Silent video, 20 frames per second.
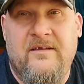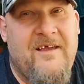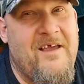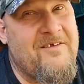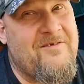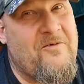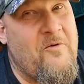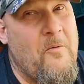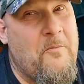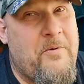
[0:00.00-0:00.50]
He
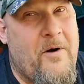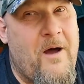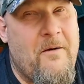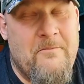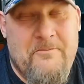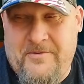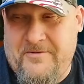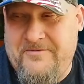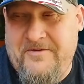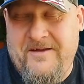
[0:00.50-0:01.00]
has no
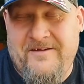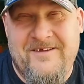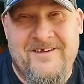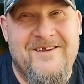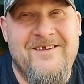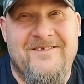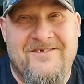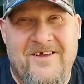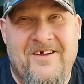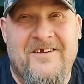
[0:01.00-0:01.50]
problem
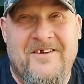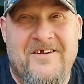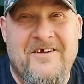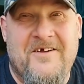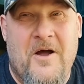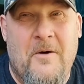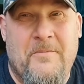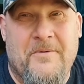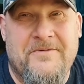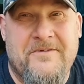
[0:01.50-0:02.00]
protecting. He's done it a
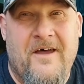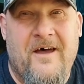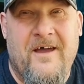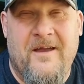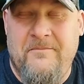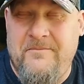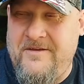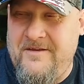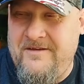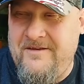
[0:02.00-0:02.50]
couple
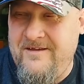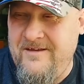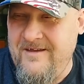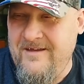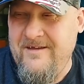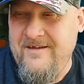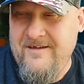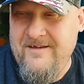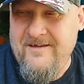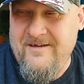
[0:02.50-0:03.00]
times,
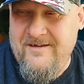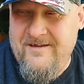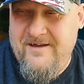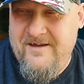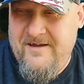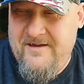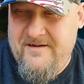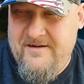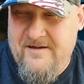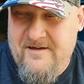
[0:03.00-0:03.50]

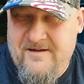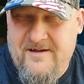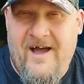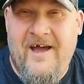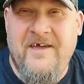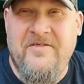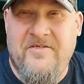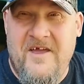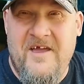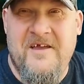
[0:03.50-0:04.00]
and
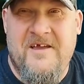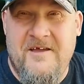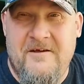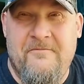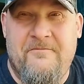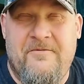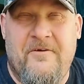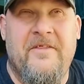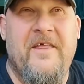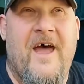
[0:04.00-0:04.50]
I thank
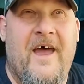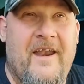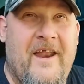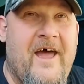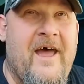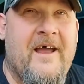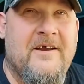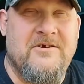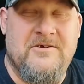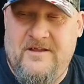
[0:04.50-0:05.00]
him for that,
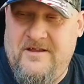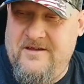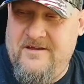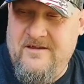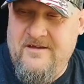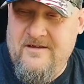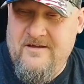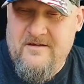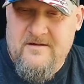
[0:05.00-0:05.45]
actually.